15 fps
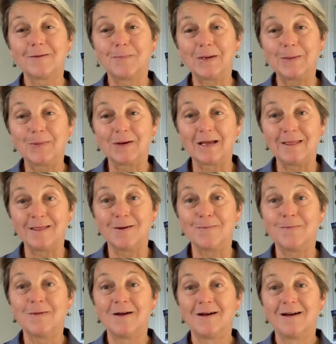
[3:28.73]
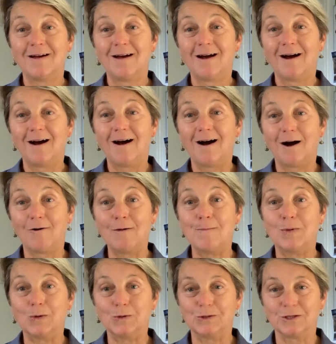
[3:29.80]
The people in them are
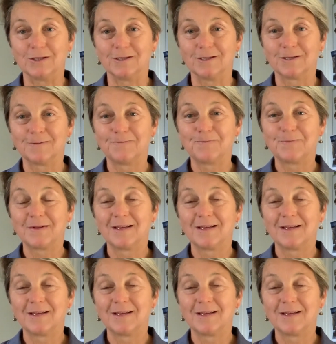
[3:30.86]
important.